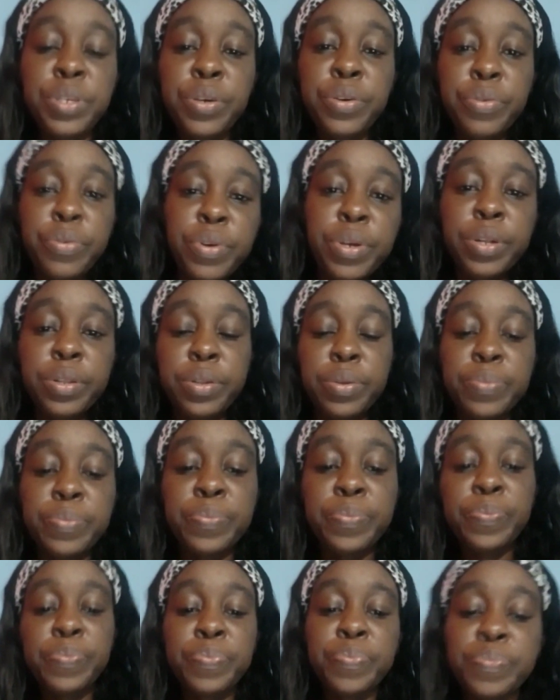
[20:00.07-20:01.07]
curriculum.
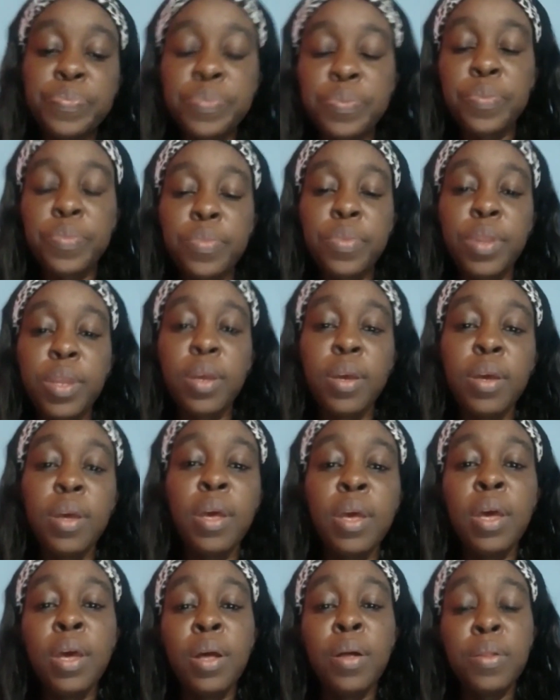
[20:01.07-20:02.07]

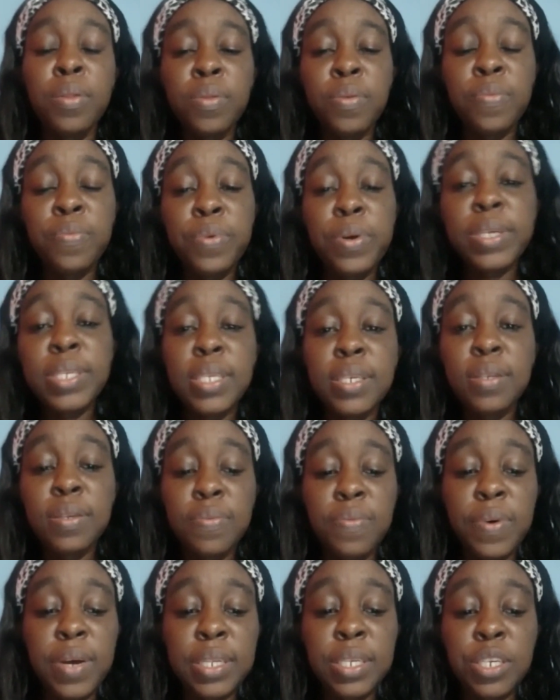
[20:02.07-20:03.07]
The first
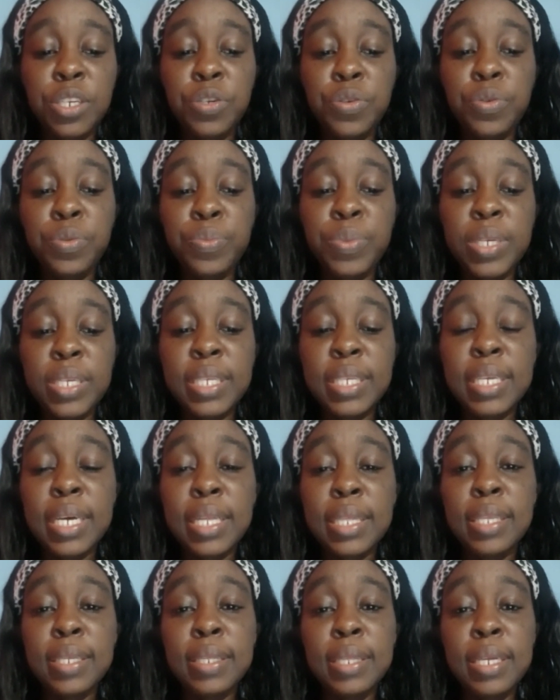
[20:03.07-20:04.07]
disadvantage will be
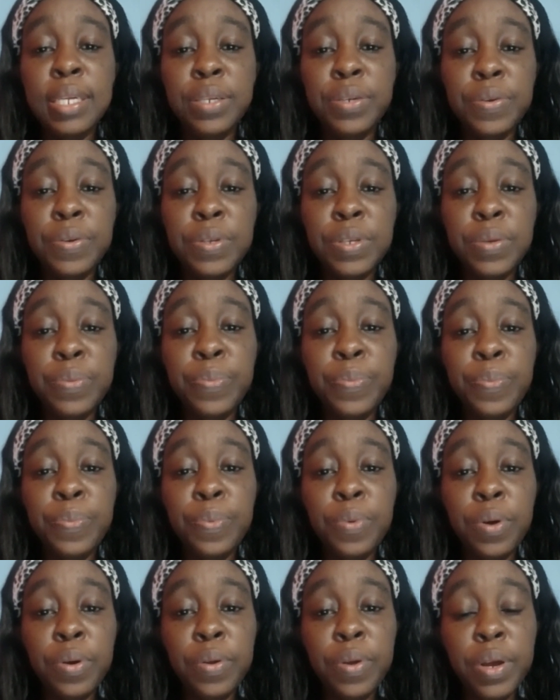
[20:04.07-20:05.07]
that the literacy
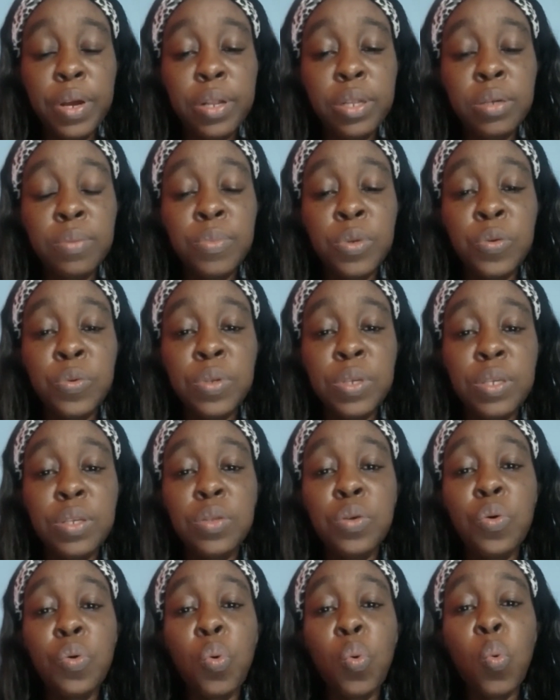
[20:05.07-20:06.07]
curriculum uses
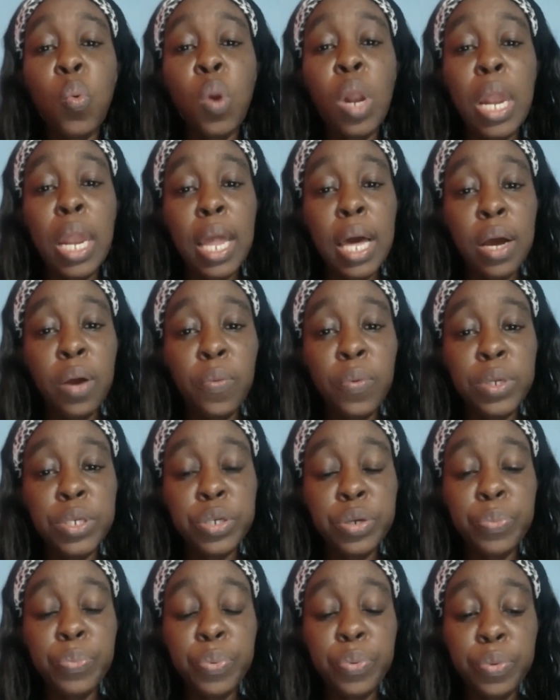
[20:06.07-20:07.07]
the whole
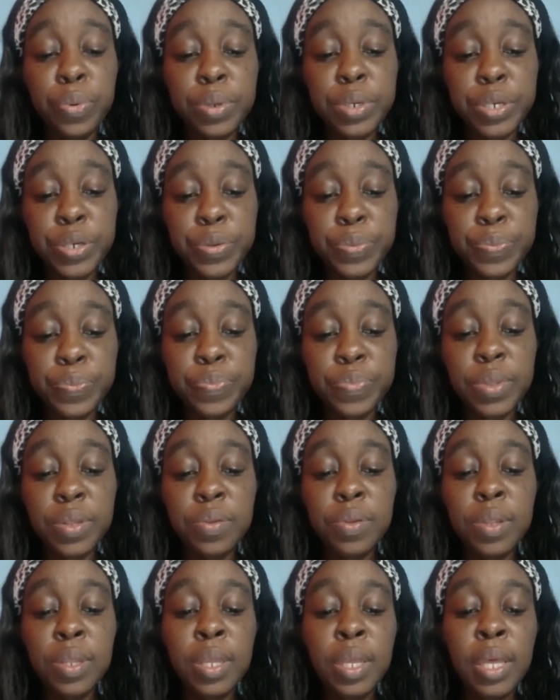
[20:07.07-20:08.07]
language approach.
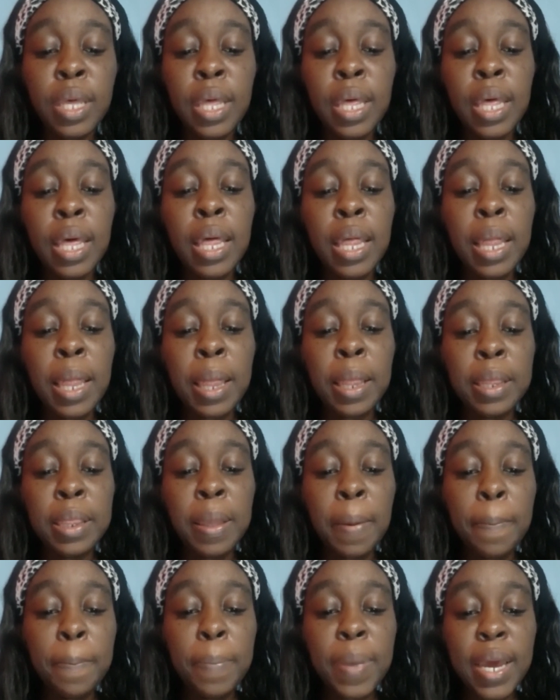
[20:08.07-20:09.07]

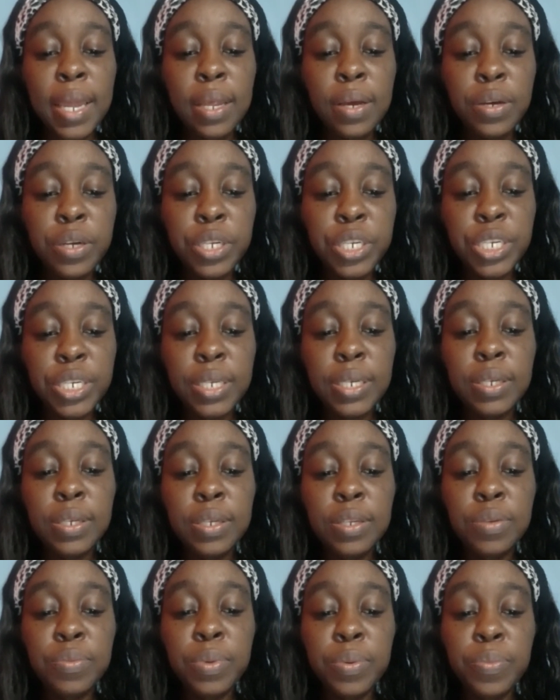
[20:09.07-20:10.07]
The pedagogy
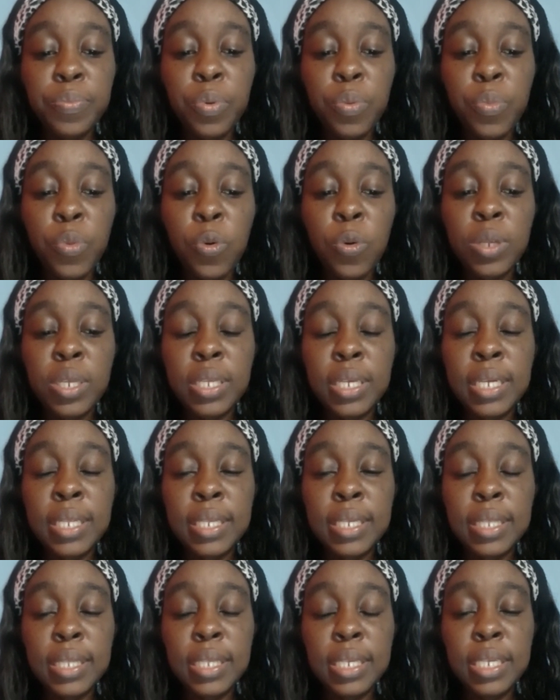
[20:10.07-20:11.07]
promoted
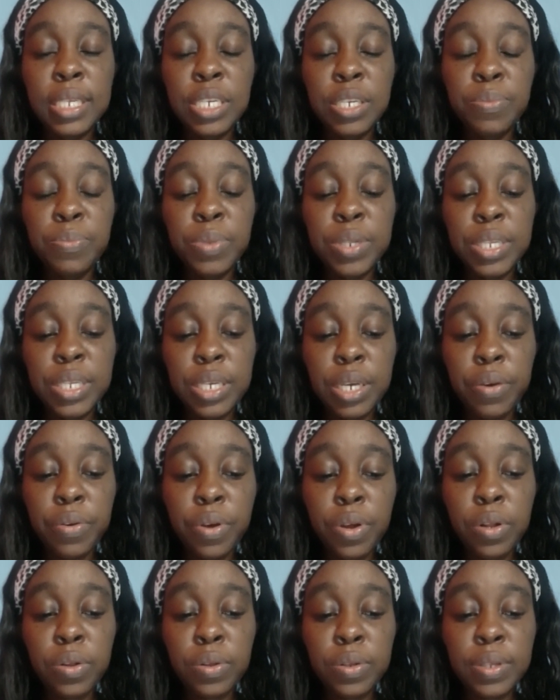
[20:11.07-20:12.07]
in the teaching
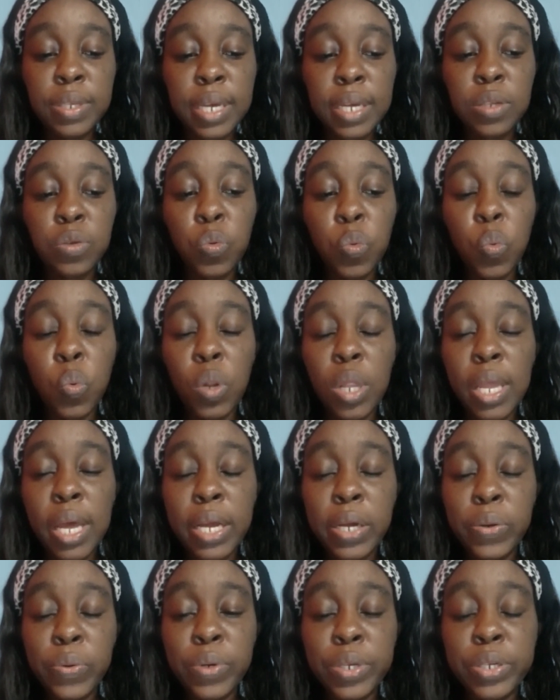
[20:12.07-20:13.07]
materials as whole
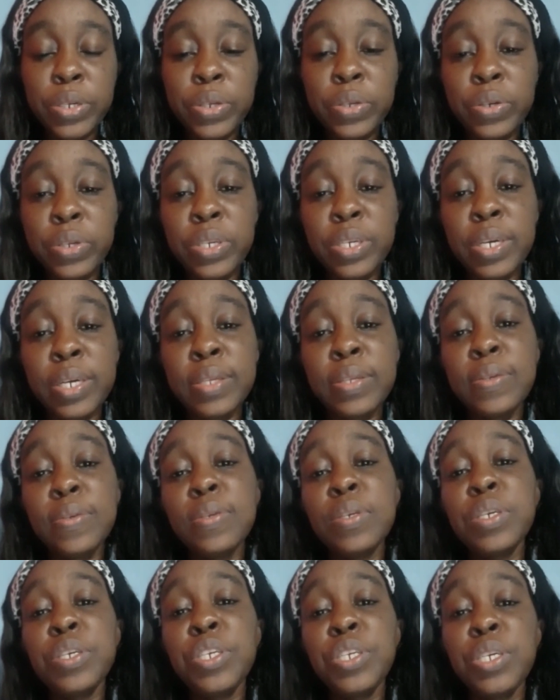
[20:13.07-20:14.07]
language, such
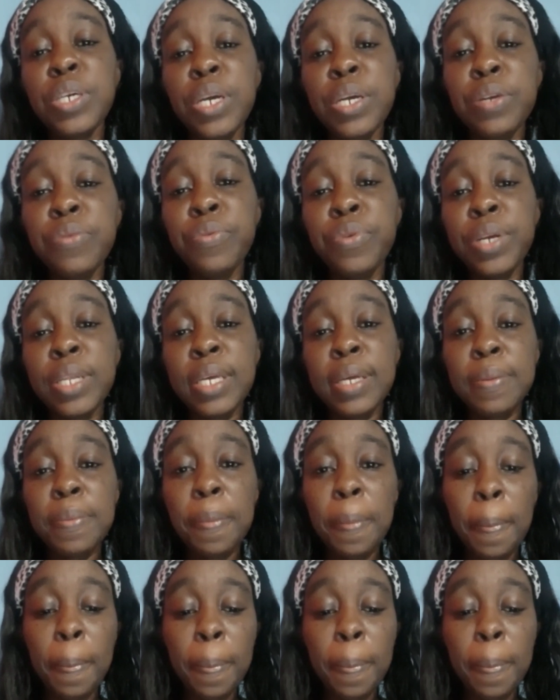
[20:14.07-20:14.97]
as shared reading,